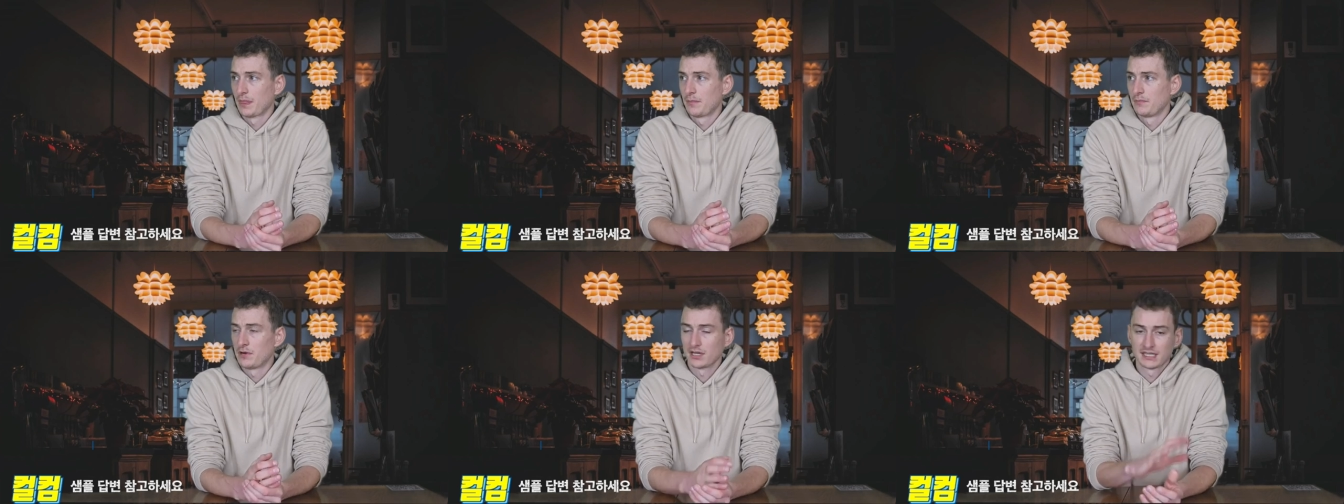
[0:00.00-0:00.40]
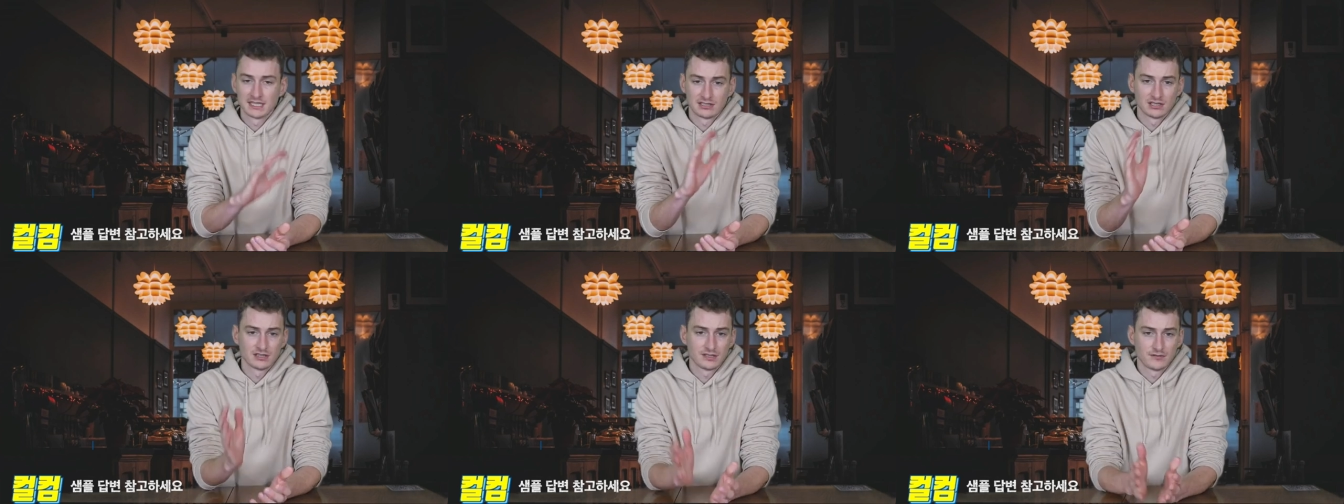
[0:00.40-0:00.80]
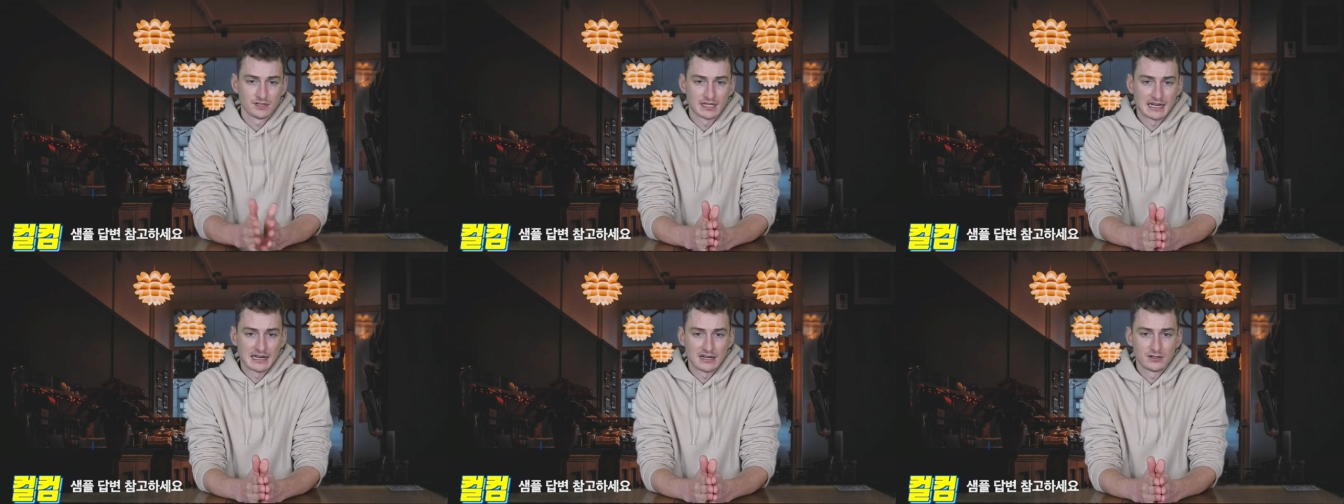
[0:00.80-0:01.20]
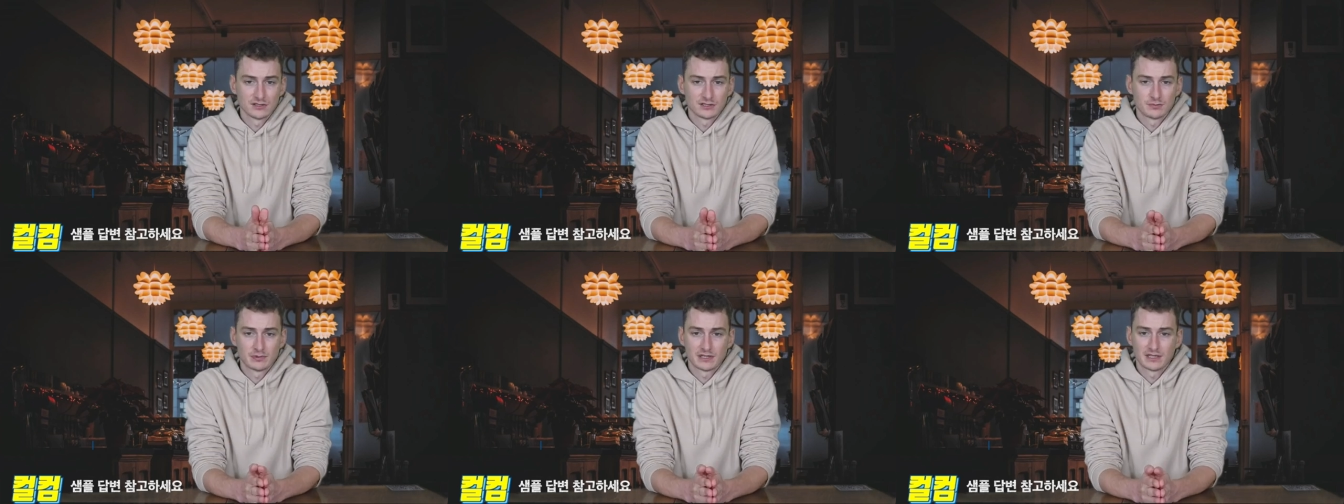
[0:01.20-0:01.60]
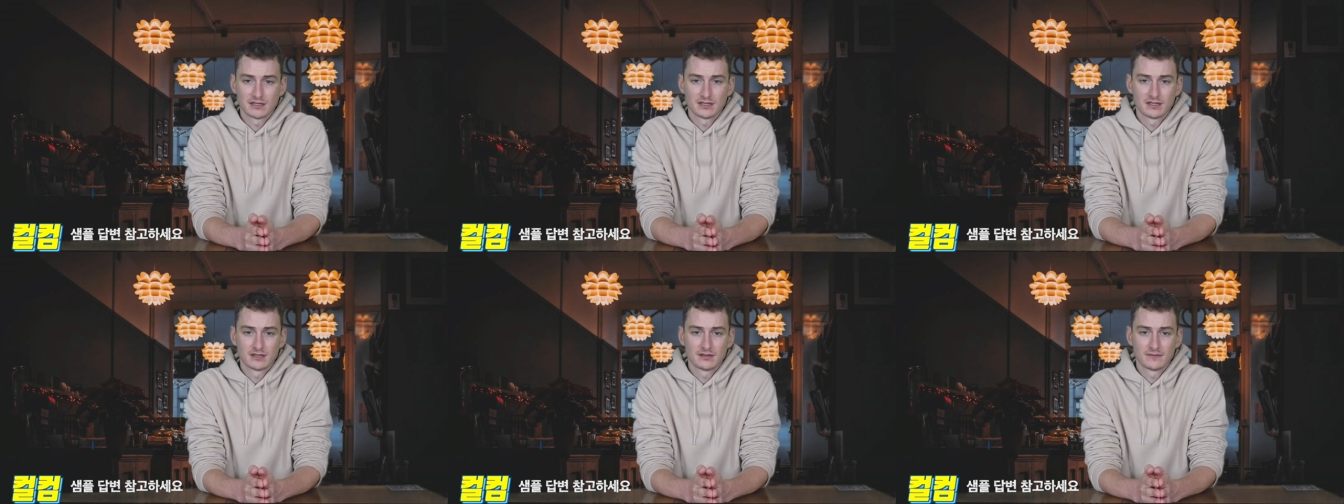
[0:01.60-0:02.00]
monkey to live in the house,
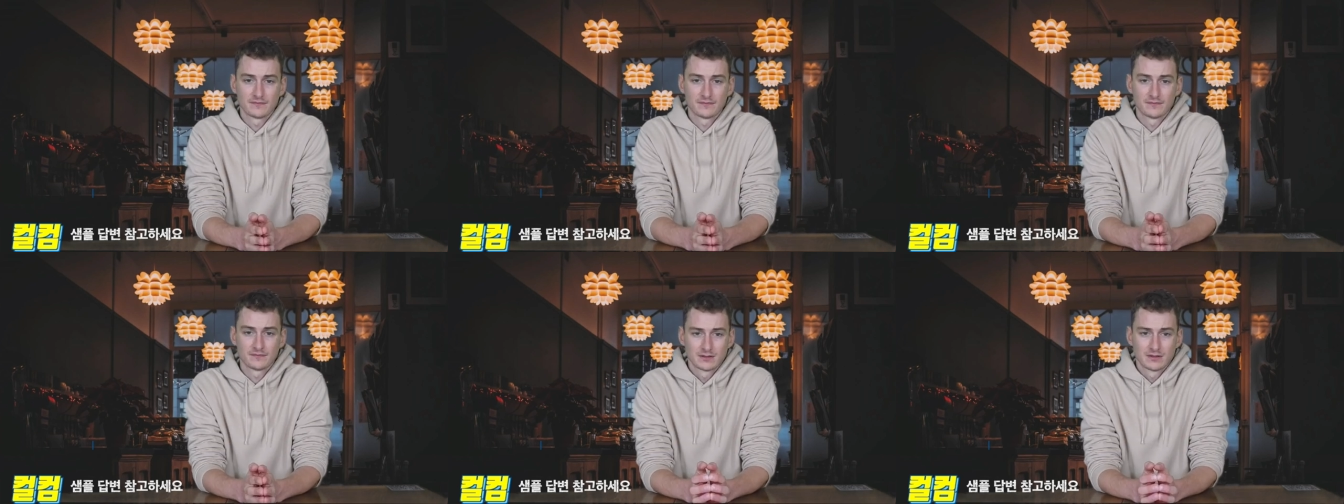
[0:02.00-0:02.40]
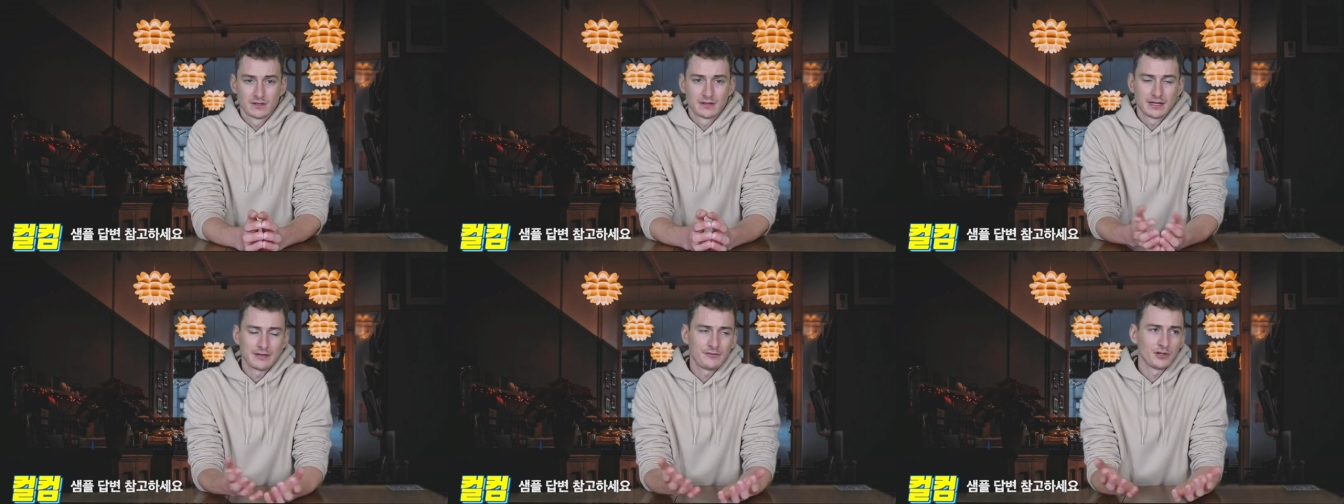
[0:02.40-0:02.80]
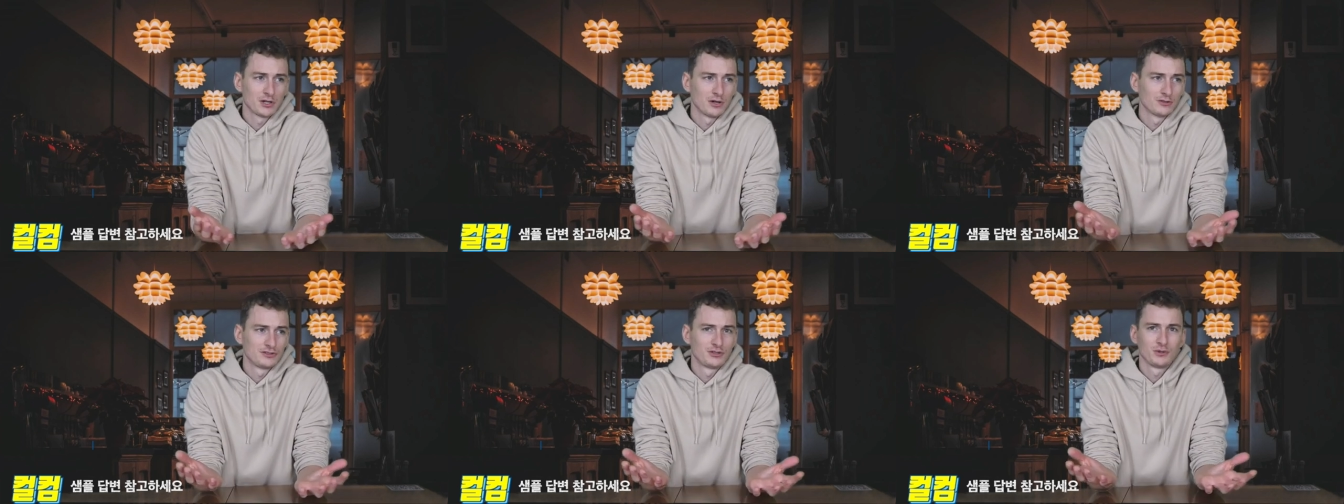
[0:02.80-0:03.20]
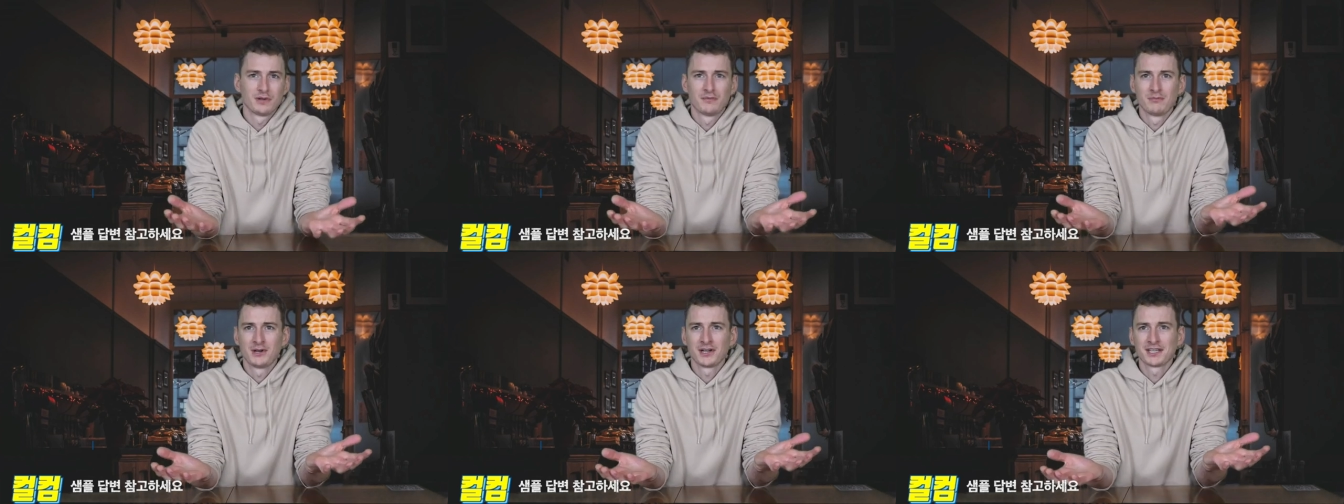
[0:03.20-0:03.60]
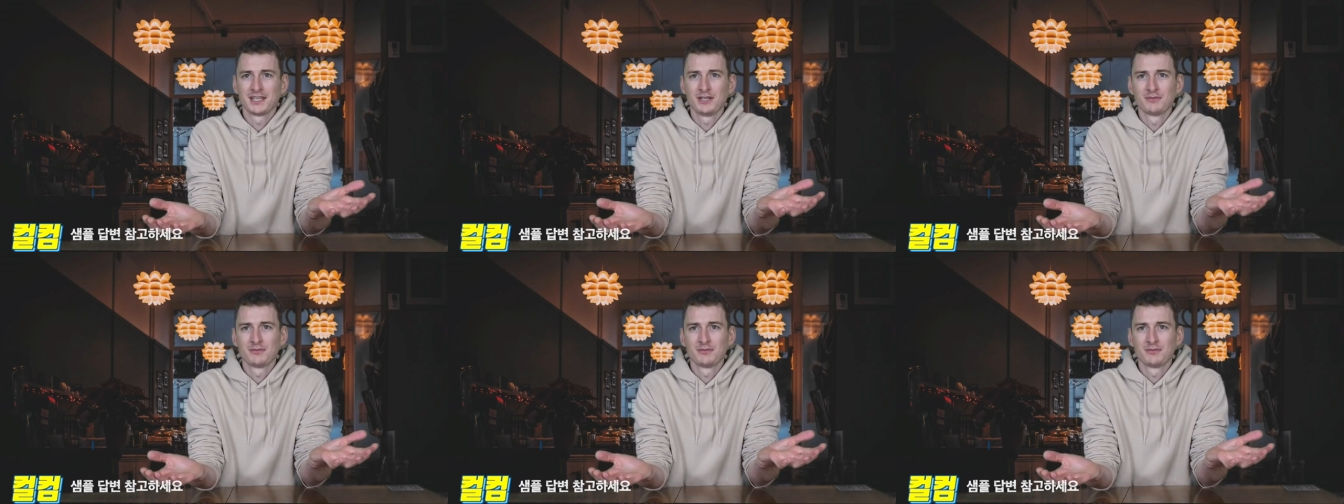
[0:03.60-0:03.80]
but if you go to a monkey, you